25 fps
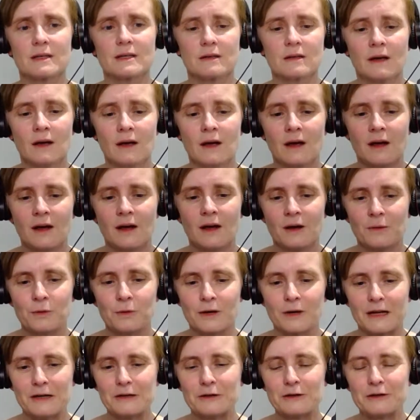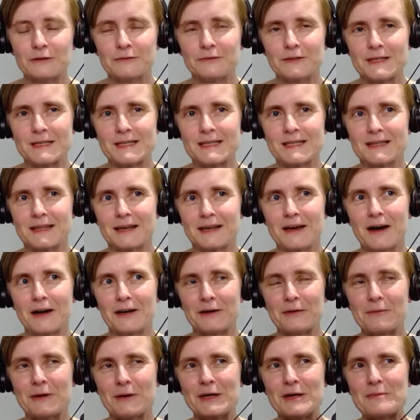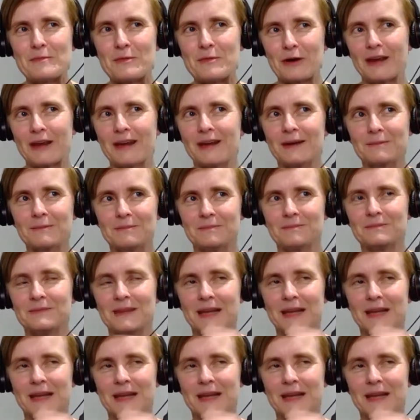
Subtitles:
And what I love is the kind of when you bring